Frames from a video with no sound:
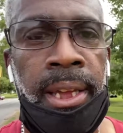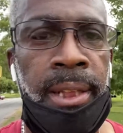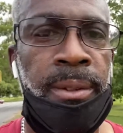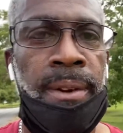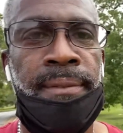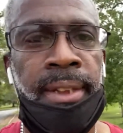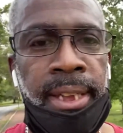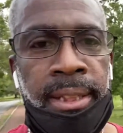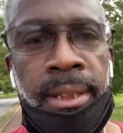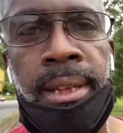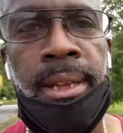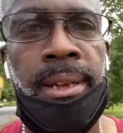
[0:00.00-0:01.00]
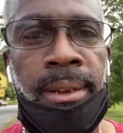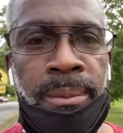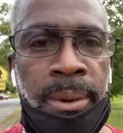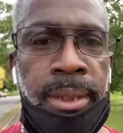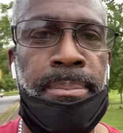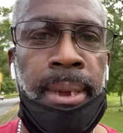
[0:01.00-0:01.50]
And don't forget,
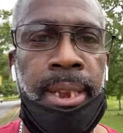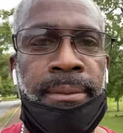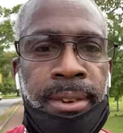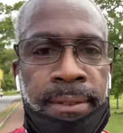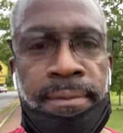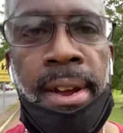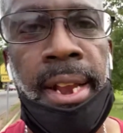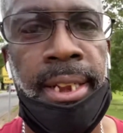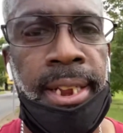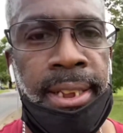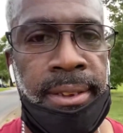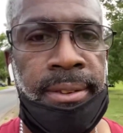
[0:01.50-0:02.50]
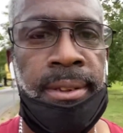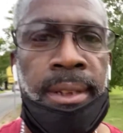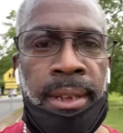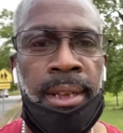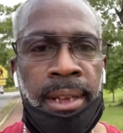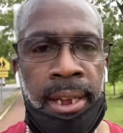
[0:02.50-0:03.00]
what the meaning of Good Friday is.
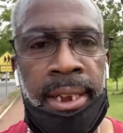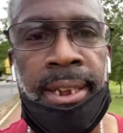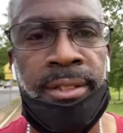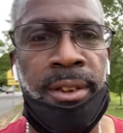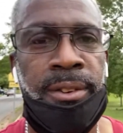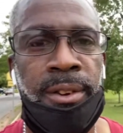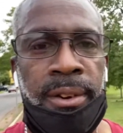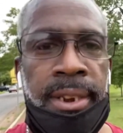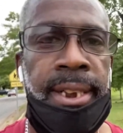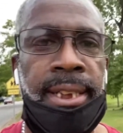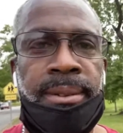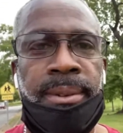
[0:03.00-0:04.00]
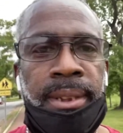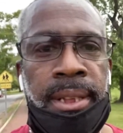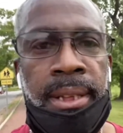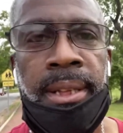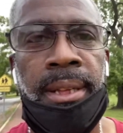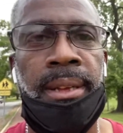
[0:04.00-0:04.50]
And I'll talk to you on the next one.
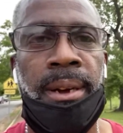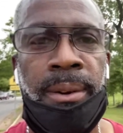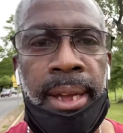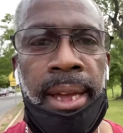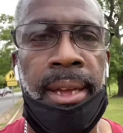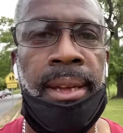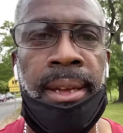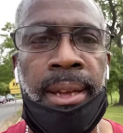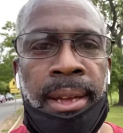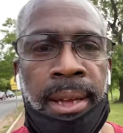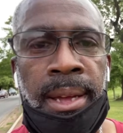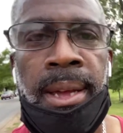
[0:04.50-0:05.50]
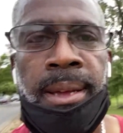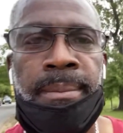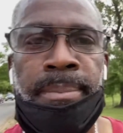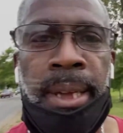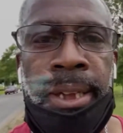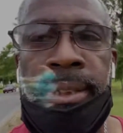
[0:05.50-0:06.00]
Okay,
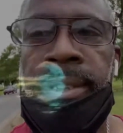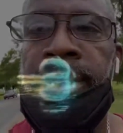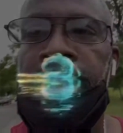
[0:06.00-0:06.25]
peace.